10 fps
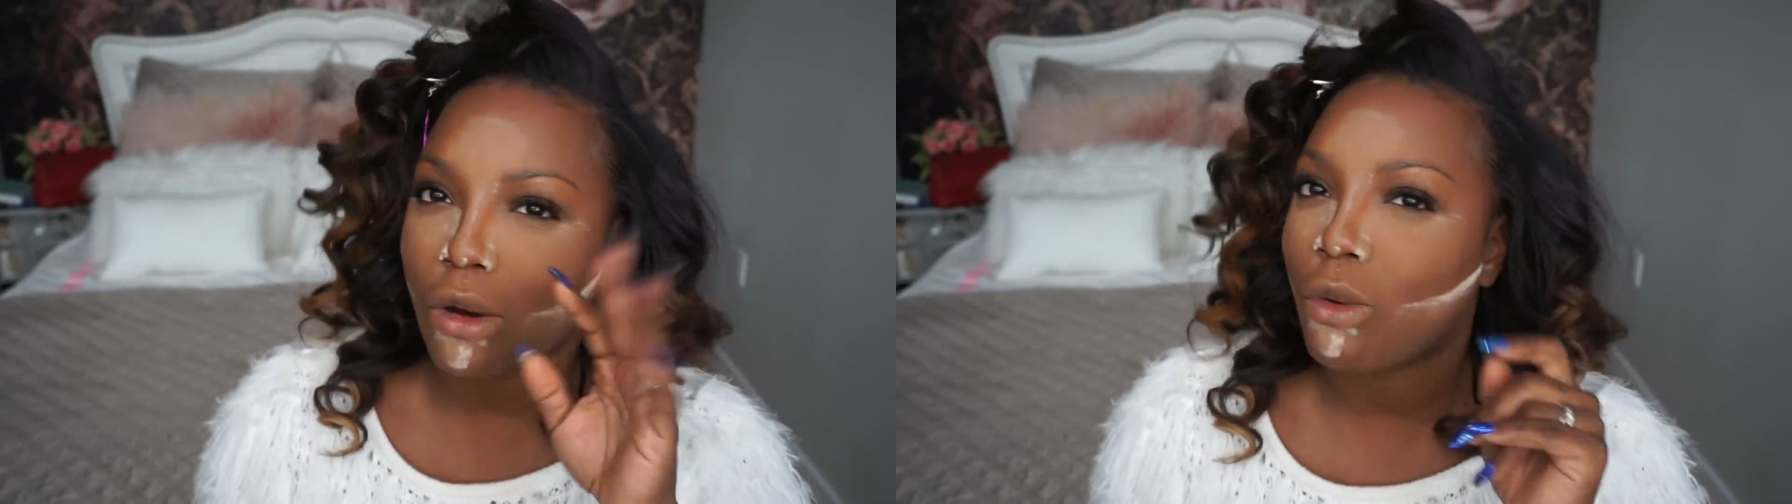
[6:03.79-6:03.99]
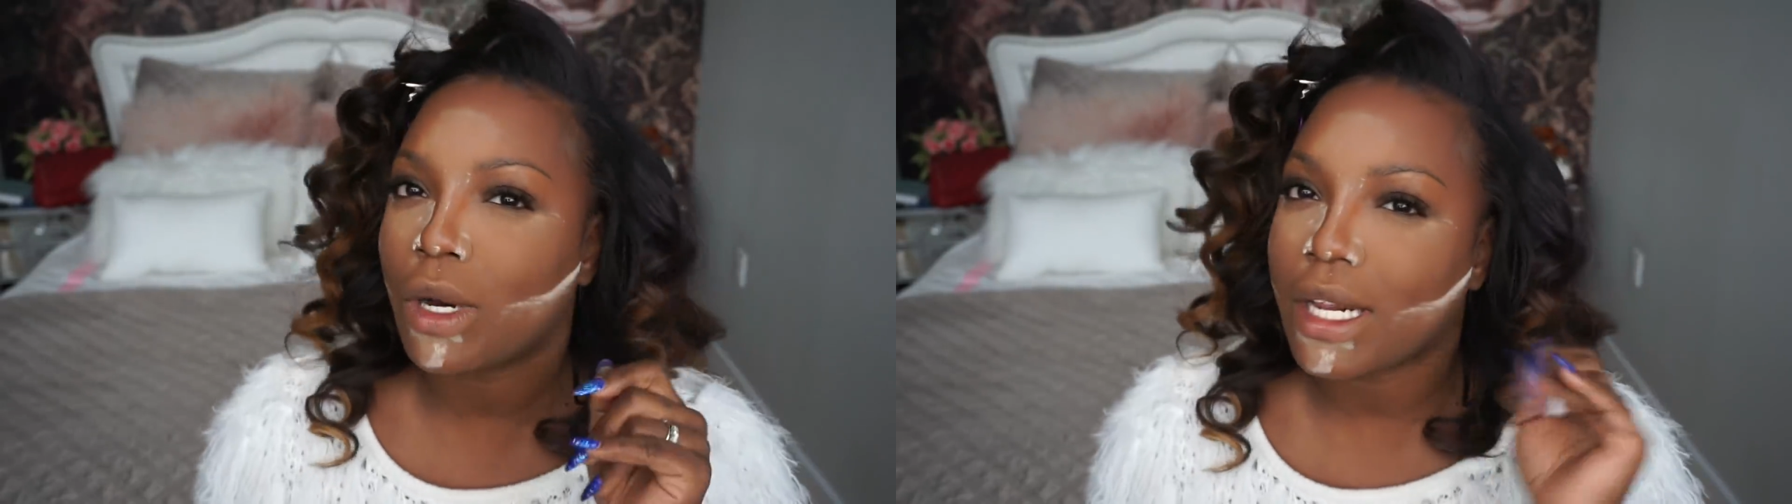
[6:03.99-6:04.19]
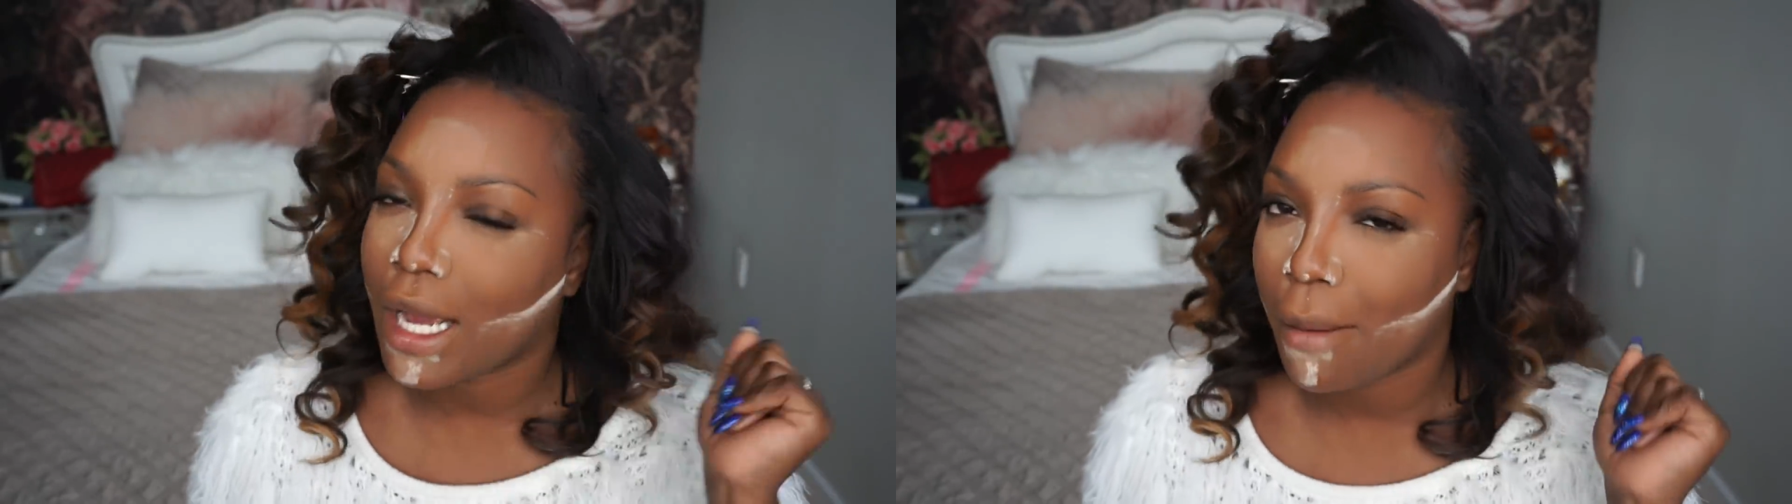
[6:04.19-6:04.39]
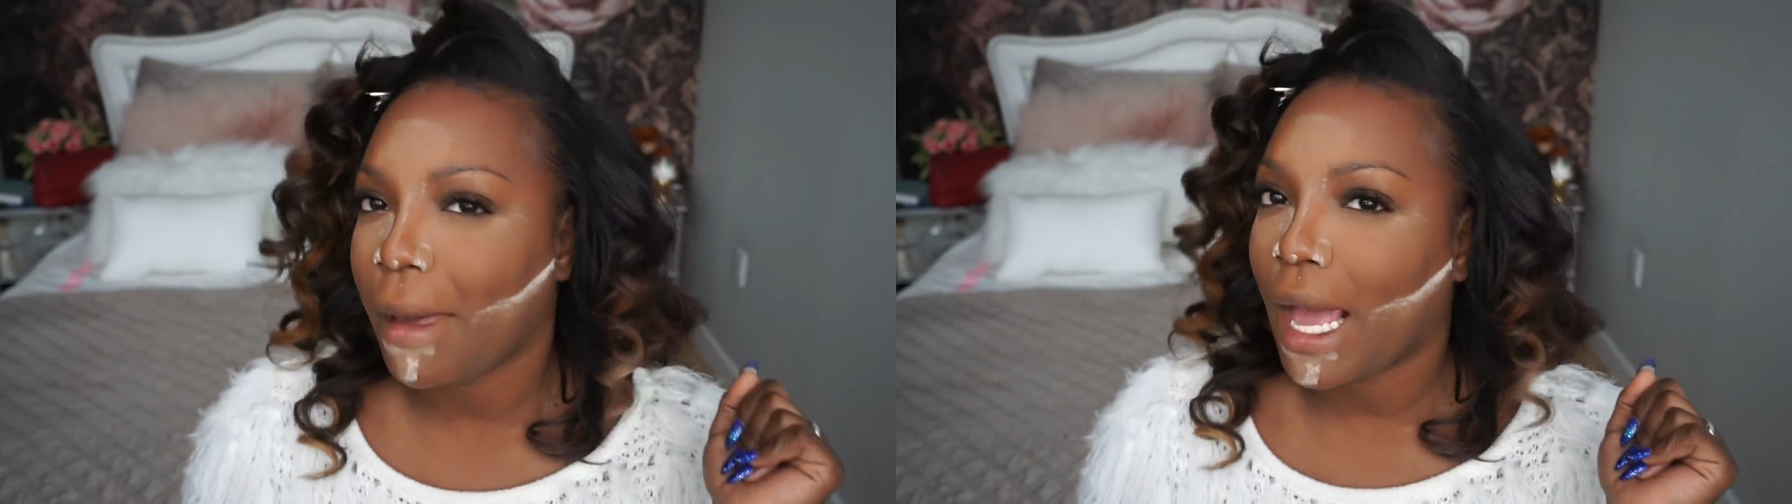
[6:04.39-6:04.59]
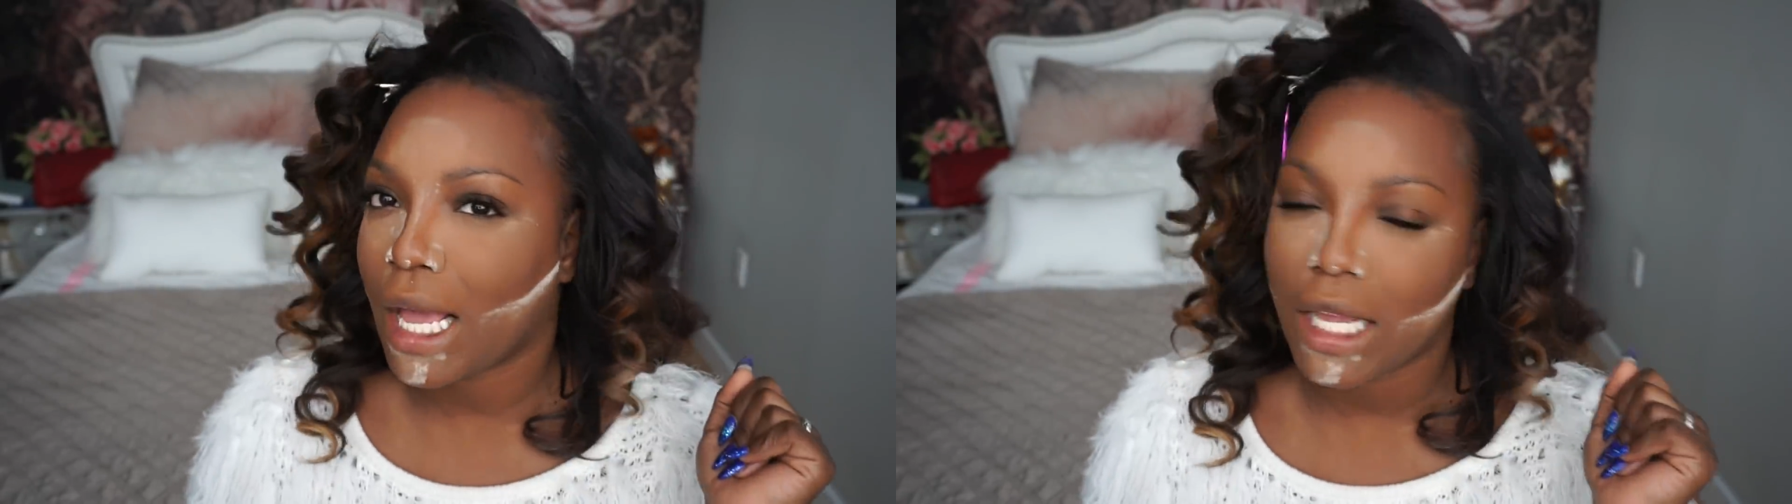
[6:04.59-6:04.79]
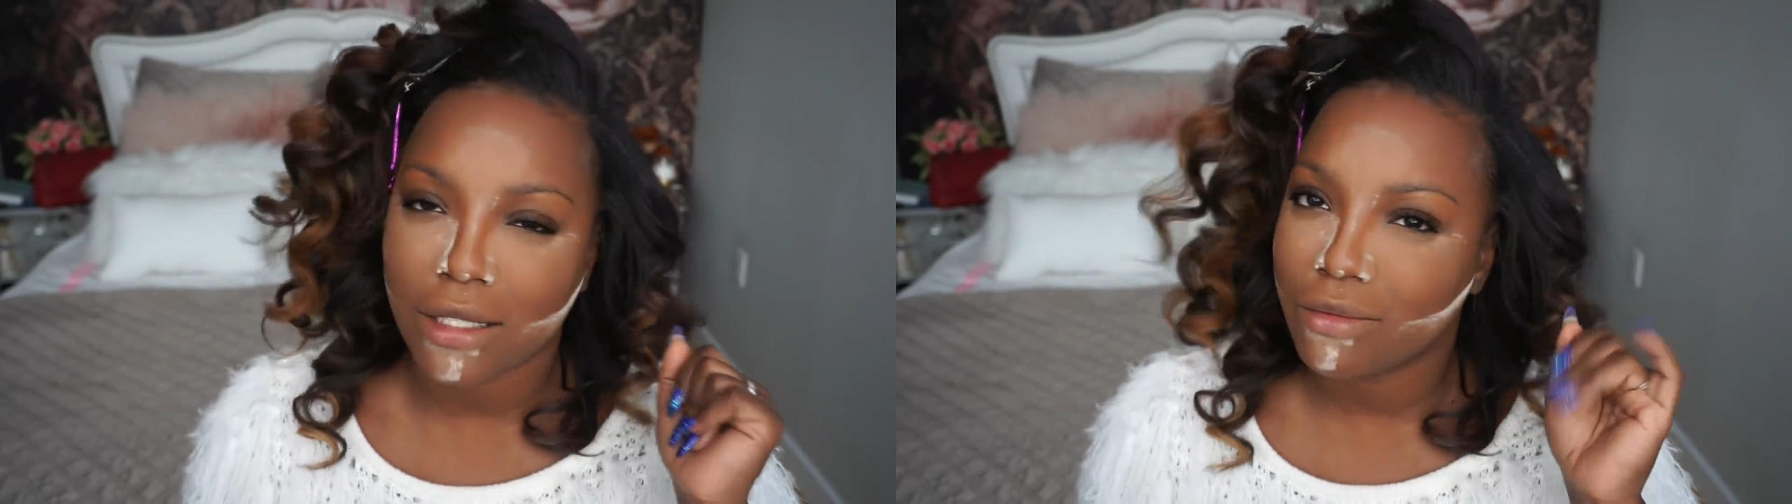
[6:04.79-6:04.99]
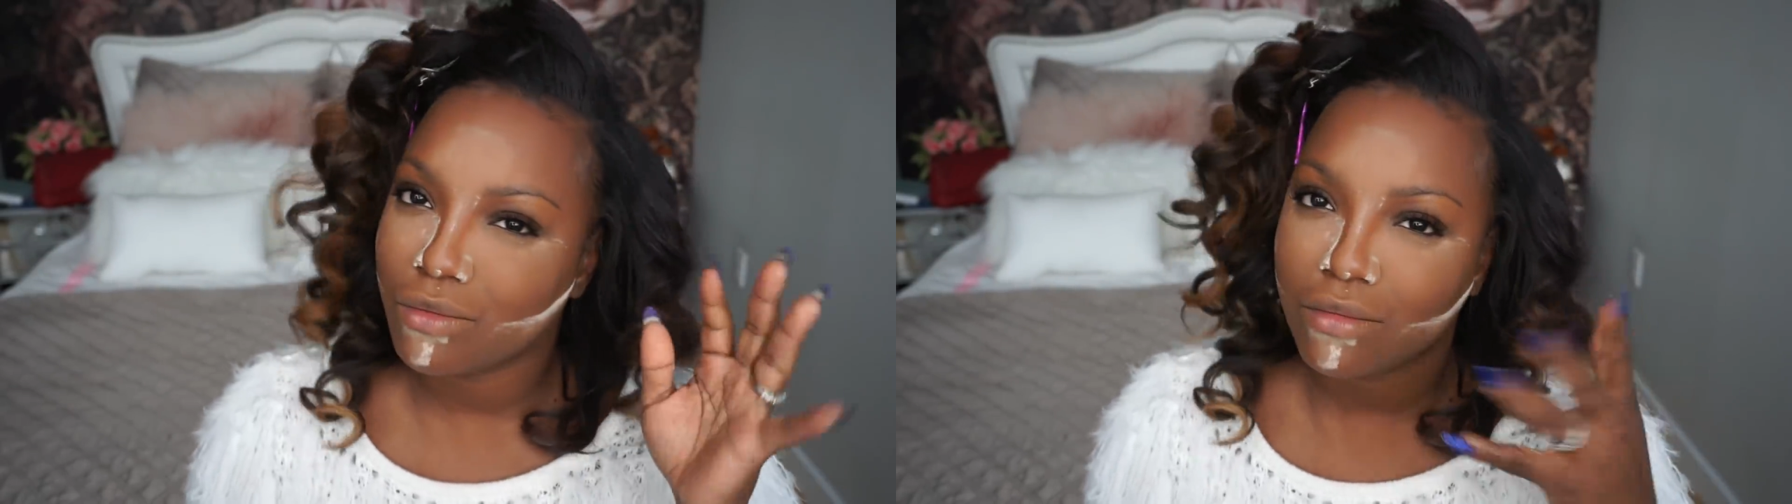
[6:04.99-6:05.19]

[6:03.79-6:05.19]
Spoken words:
on, and come back and